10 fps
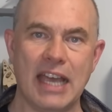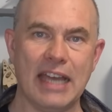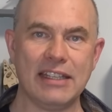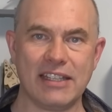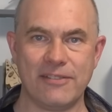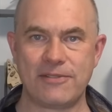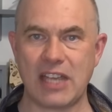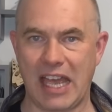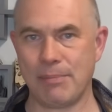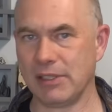and lived
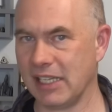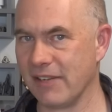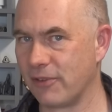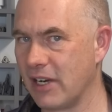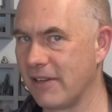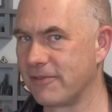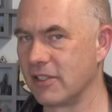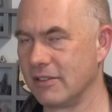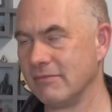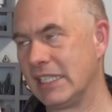happily ever
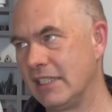after